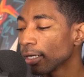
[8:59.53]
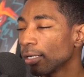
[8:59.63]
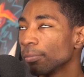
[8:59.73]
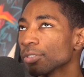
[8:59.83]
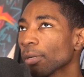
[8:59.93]

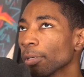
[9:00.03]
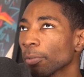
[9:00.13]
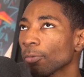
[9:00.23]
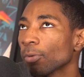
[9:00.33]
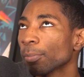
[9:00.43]
Um, some
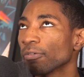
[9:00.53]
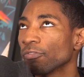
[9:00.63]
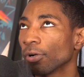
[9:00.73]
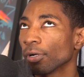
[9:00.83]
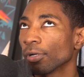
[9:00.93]
people would
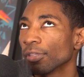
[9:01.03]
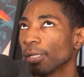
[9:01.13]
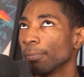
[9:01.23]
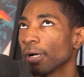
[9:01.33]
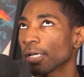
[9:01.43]
prefer
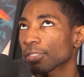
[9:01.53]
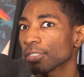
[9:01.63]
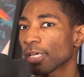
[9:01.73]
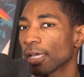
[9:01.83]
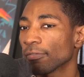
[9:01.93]
that
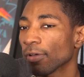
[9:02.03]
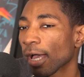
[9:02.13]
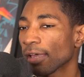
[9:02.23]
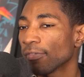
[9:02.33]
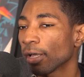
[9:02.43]
boxes have high